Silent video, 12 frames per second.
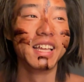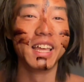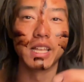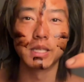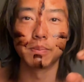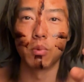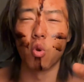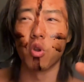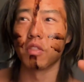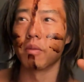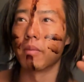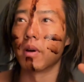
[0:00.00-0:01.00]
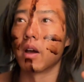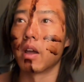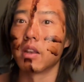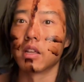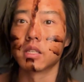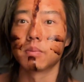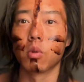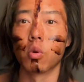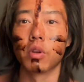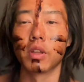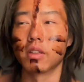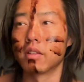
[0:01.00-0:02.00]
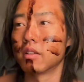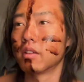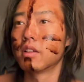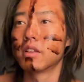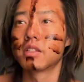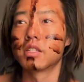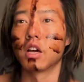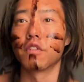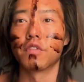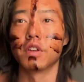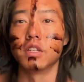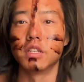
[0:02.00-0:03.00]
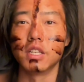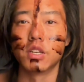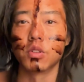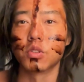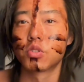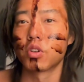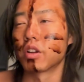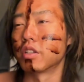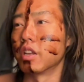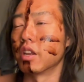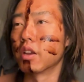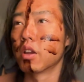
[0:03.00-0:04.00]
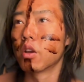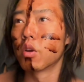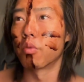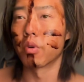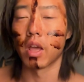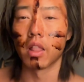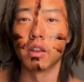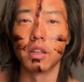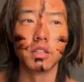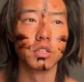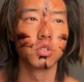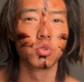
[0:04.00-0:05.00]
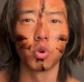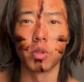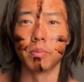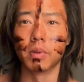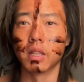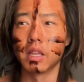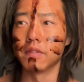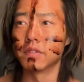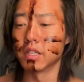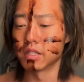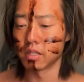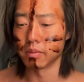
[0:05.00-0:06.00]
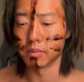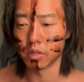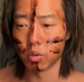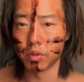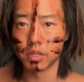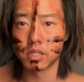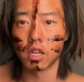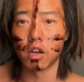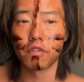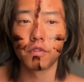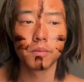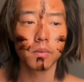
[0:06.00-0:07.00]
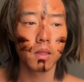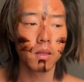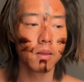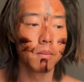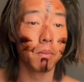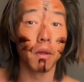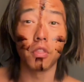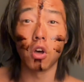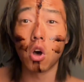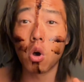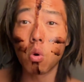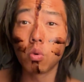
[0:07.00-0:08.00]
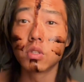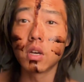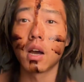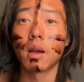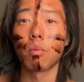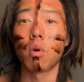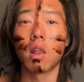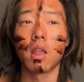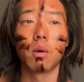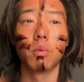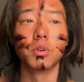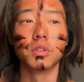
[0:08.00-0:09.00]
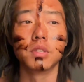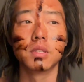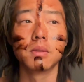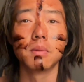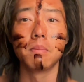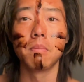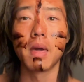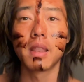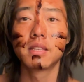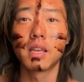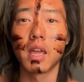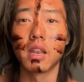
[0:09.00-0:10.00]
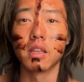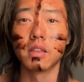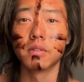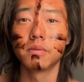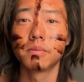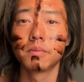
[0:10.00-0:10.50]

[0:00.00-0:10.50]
exploring the mind, exploring stuff and deconstructing reality, destroying belief systems and all this stuff. But the whole time while I was meditating,